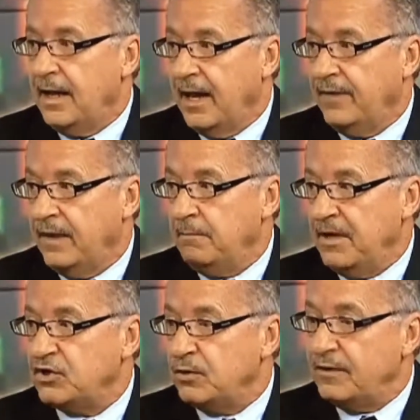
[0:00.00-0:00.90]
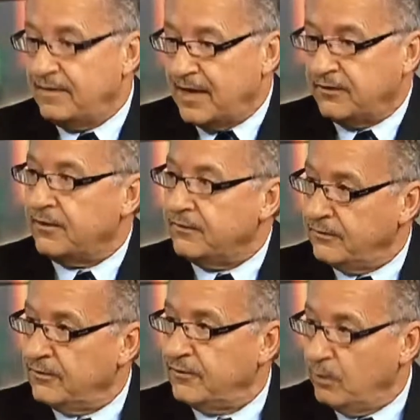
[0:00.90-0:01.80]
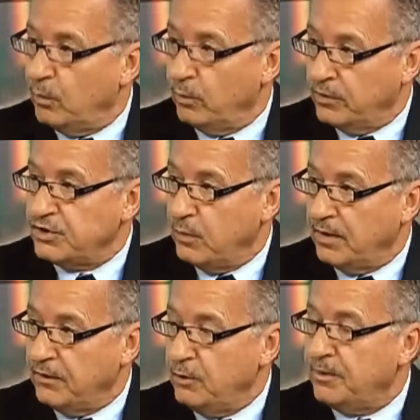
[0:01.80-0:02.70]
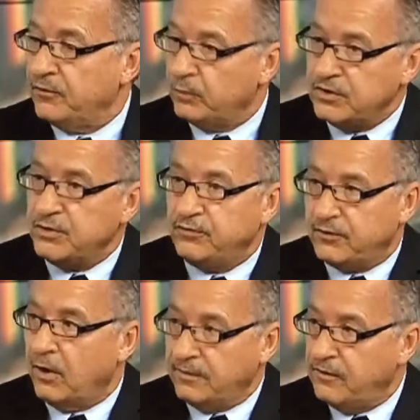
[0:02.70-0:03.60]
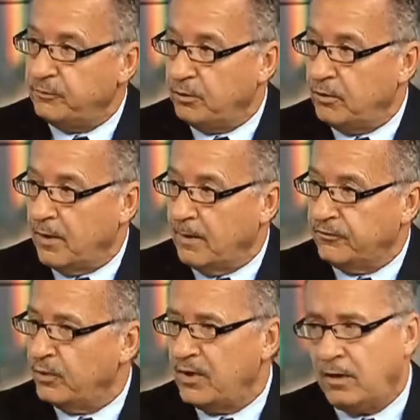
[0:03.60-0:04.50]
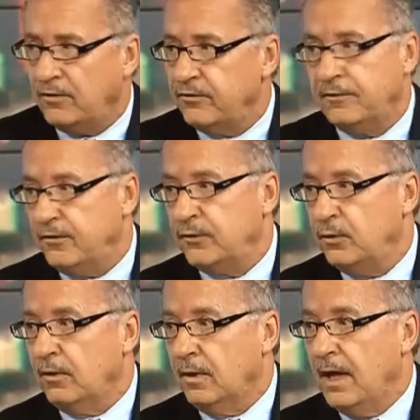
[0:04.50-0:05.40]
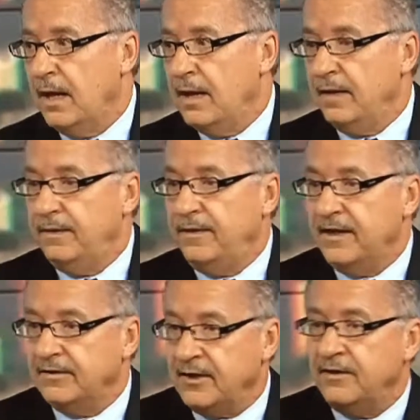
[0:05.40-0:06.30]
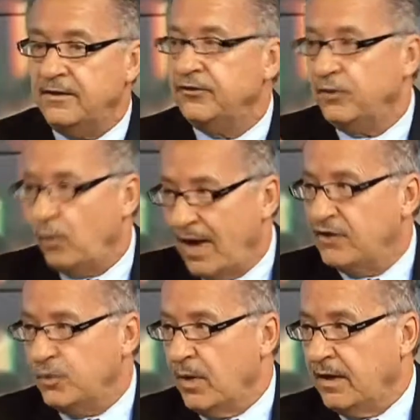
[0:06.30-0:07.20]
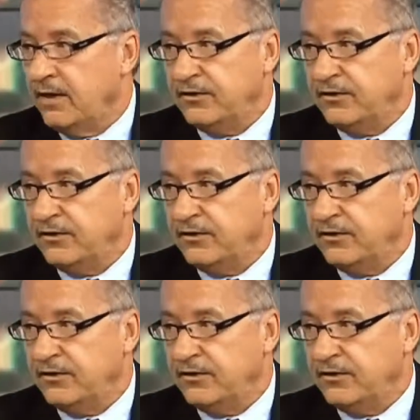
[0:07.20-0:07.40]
and then make sure that that's consistent with what you want to do, because once you start these programs, regardless of the school, the intent is to graduate.